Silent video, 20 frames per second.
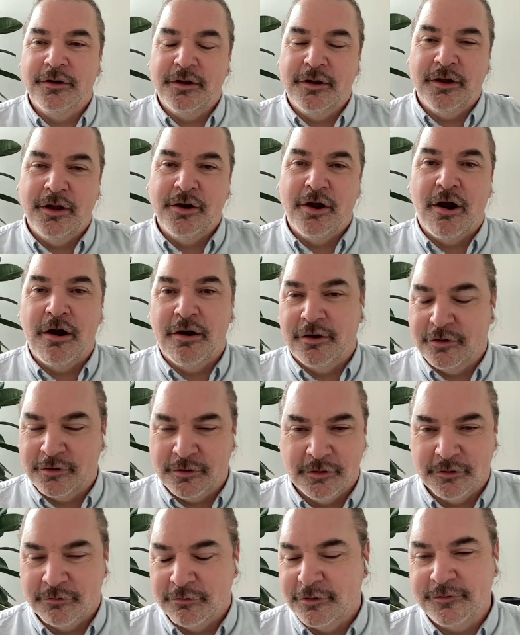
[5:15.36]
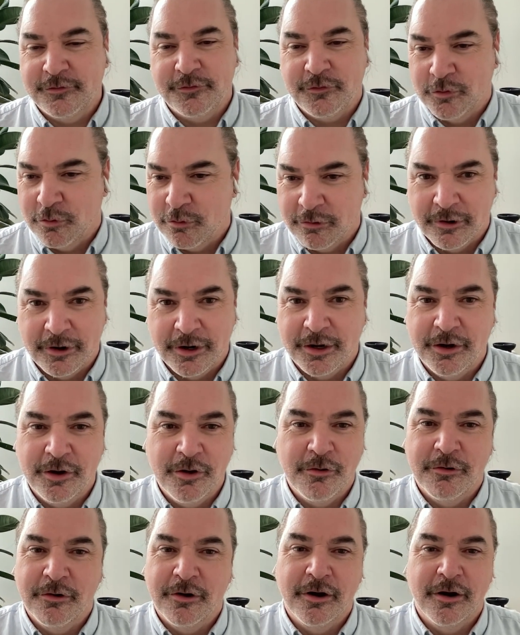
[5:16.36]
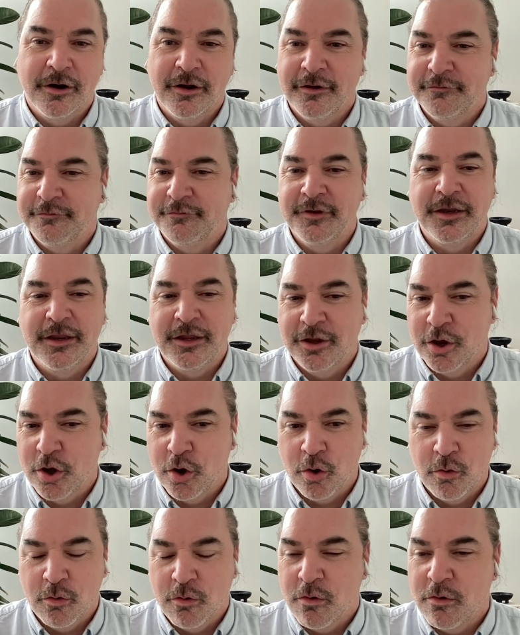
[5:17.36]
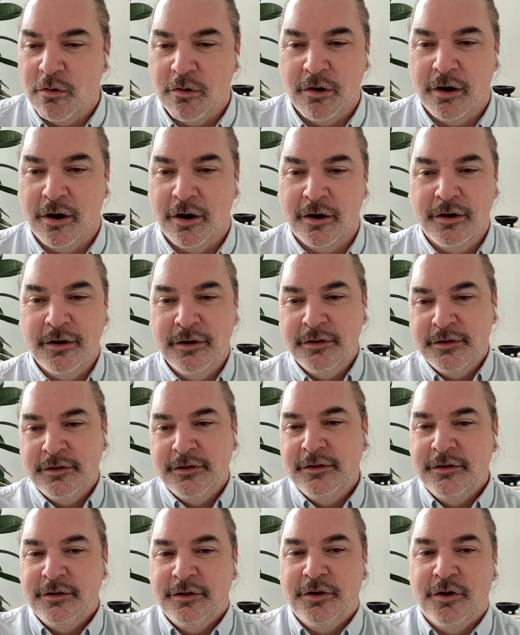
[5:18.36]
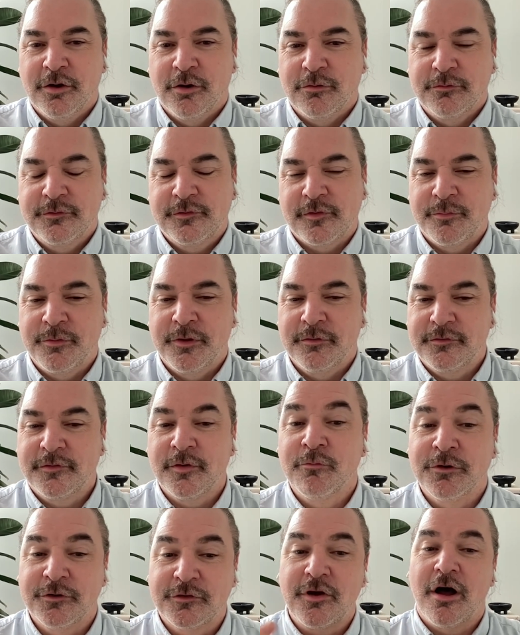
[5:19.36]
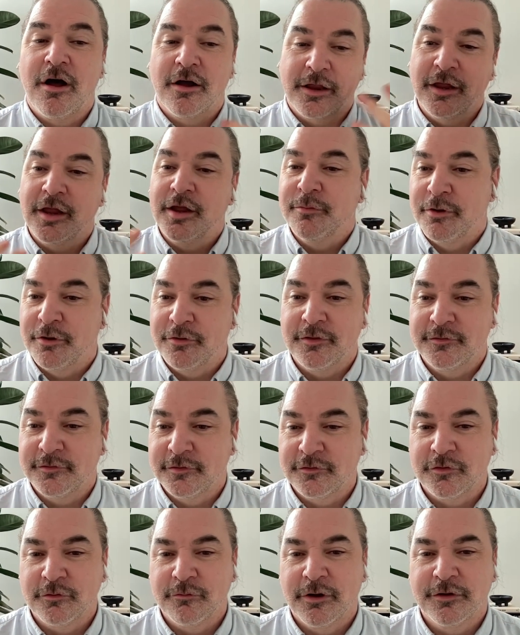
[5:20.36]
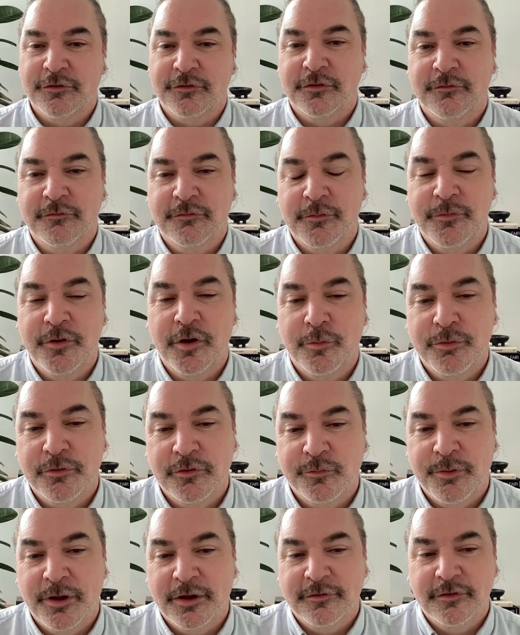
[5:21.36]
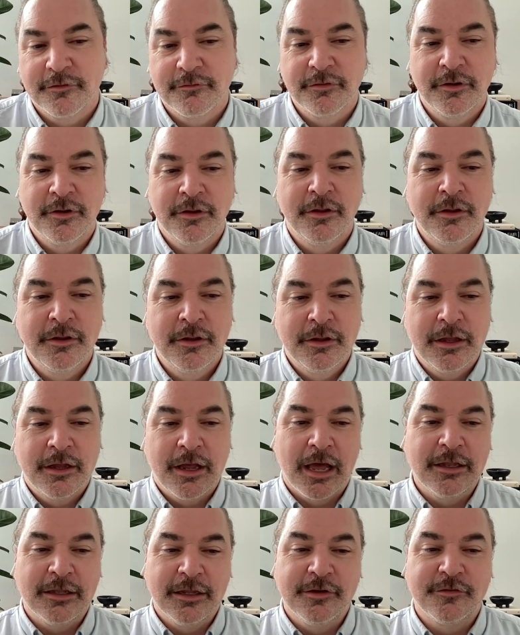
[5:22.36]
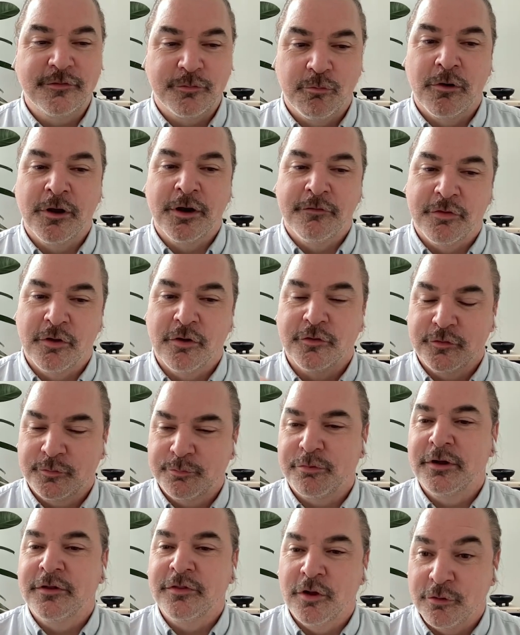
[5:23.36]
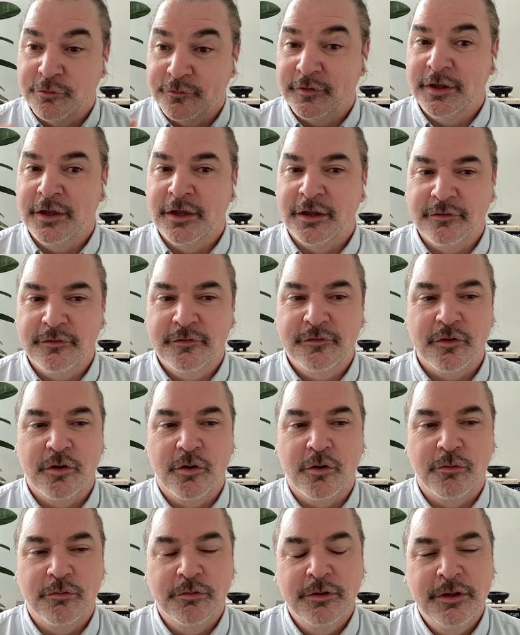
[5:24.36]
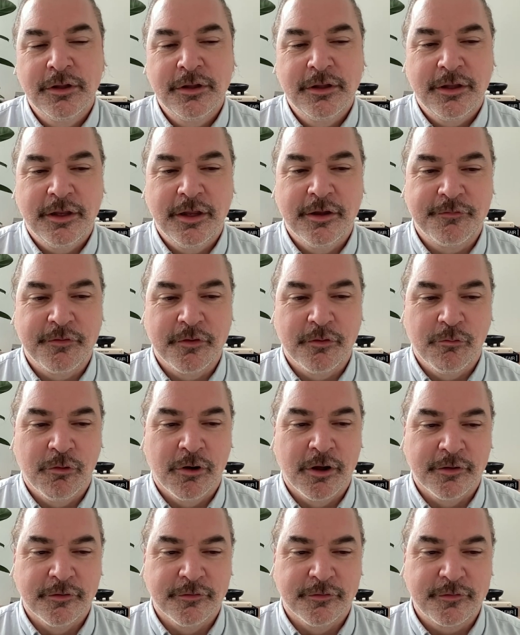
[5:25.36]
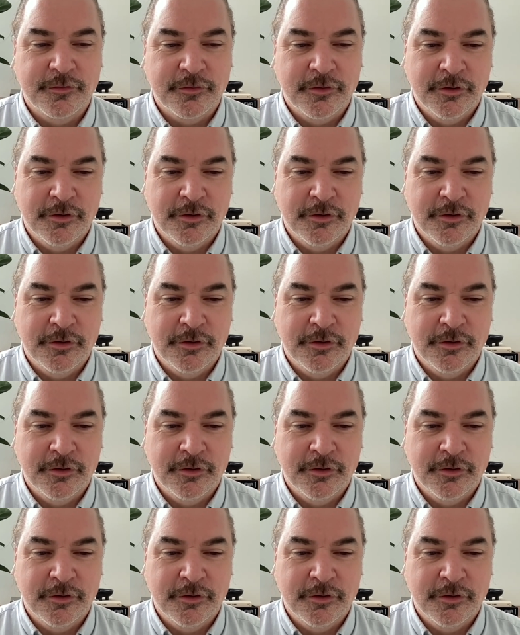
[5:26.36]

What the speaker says: article or a story or a video or someone talking about the situation from their perspective. At least one of those, bring those in. So if it was